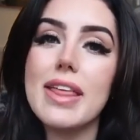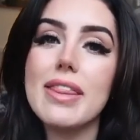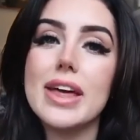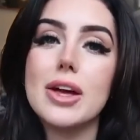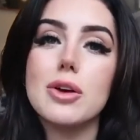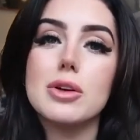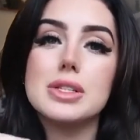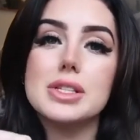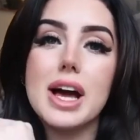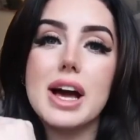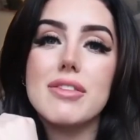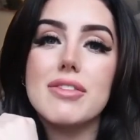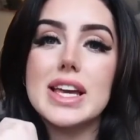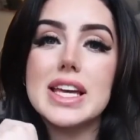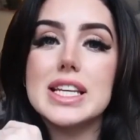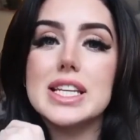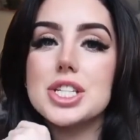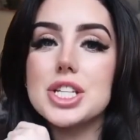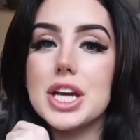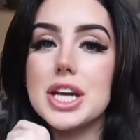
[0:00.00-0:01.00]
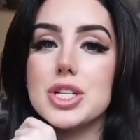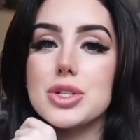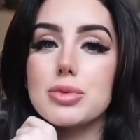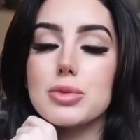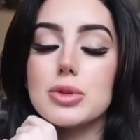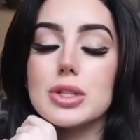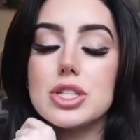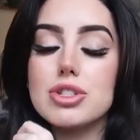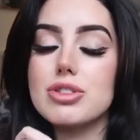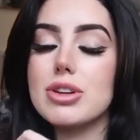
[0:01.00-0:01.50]
and they also have
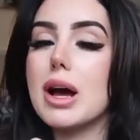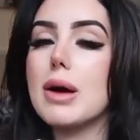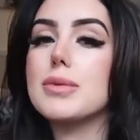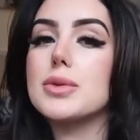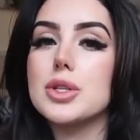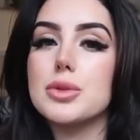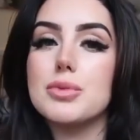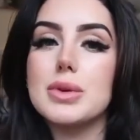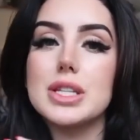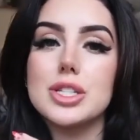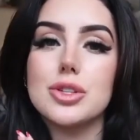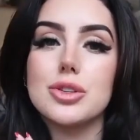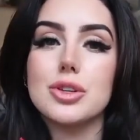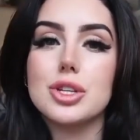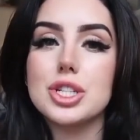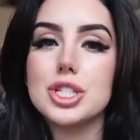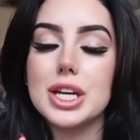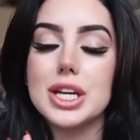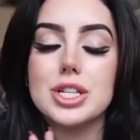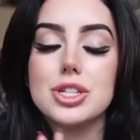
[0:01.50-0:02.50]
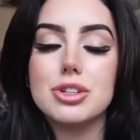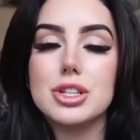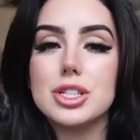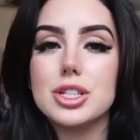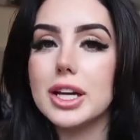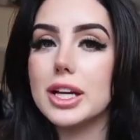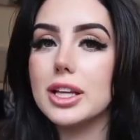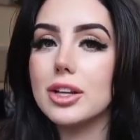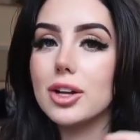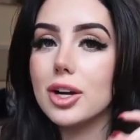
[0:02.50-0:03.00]
interchangeable straps, which means you can change your
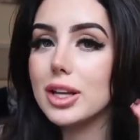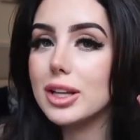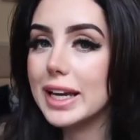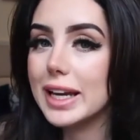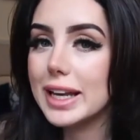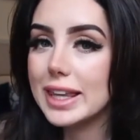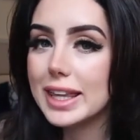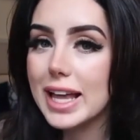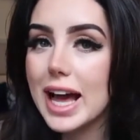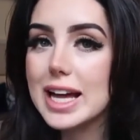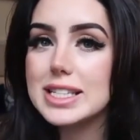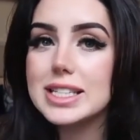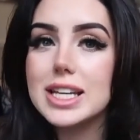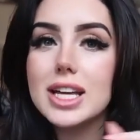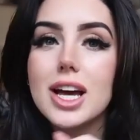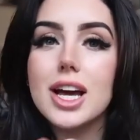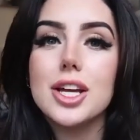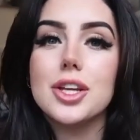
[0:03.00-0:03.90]
entire look like that.